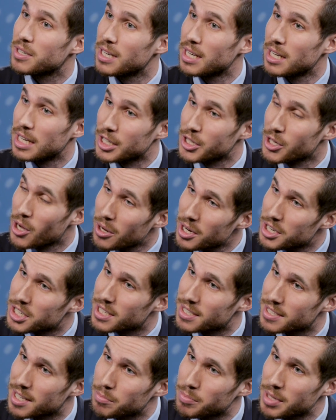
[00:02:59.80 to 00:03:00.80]
It
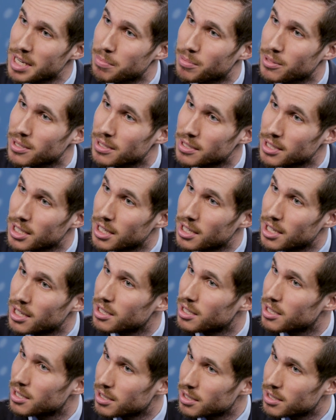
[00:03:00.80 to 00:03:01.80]
acknowledges that people
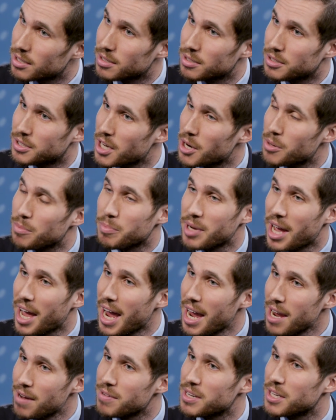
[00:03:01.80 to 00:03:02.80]
don't
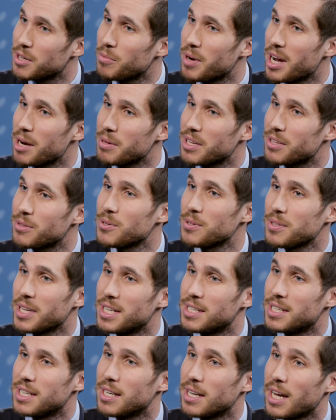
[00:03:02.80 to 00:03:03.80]
behave in the way we thought they did,